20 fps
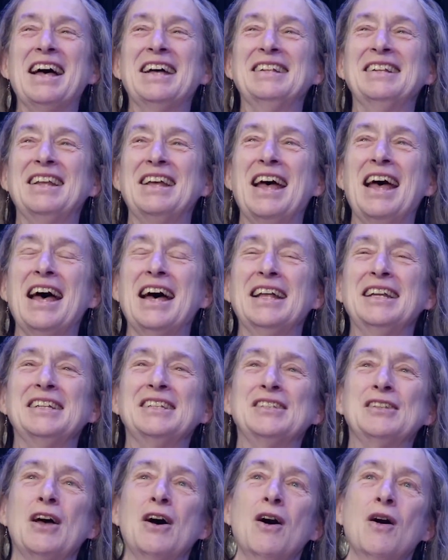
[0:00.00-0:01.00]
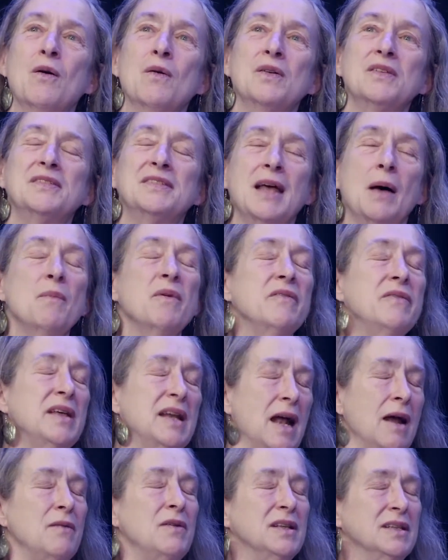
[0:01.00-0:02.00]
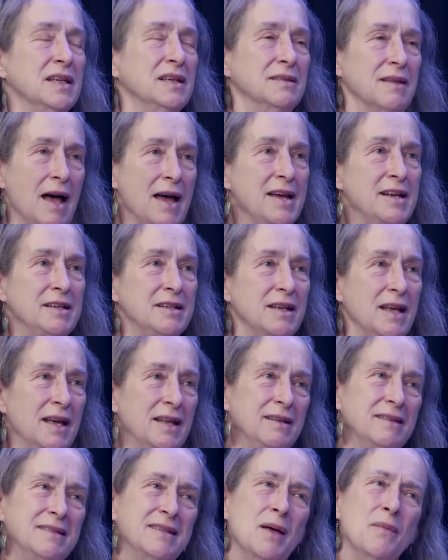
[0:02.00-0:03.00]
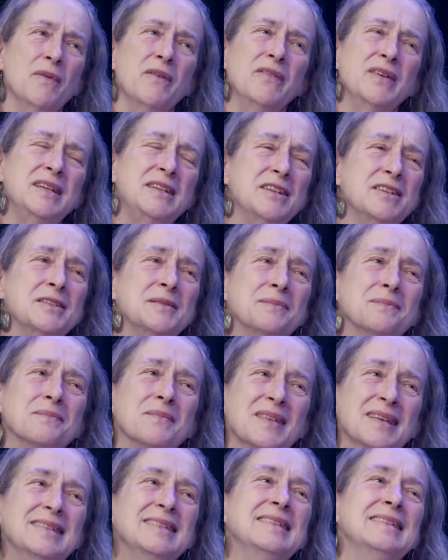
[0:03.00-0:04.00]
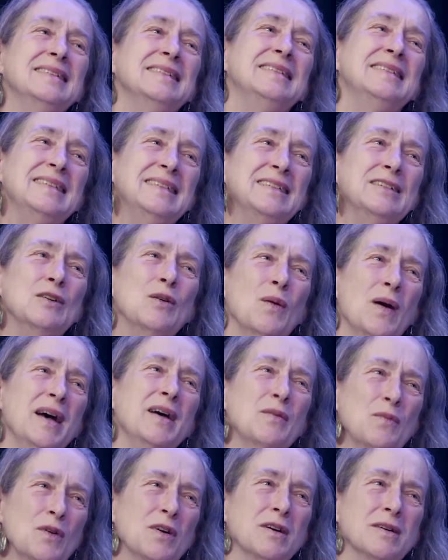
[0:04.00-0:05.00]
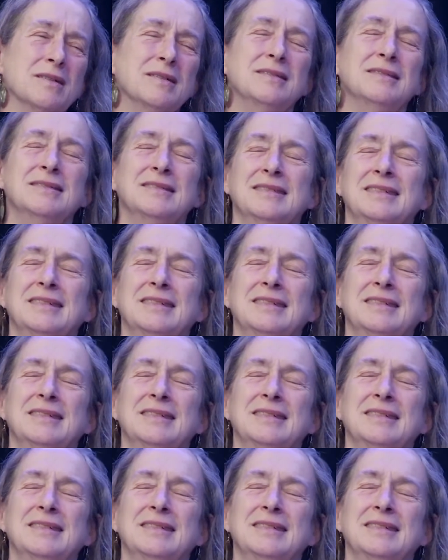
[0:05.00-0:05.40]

and so some of it I really liked, and some of it just didn't quite work.